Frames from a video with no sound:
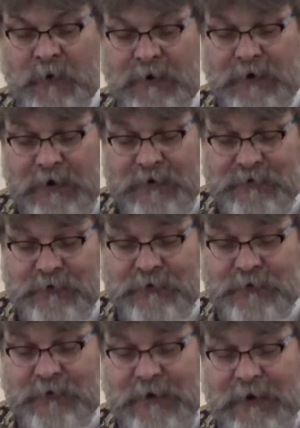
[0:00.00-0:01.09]
or
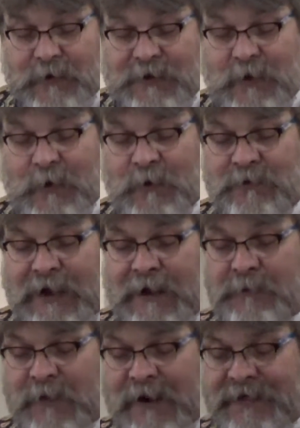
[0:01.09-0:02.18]
do we hold
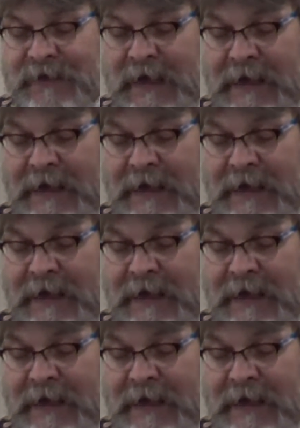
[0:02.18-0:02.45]
our breath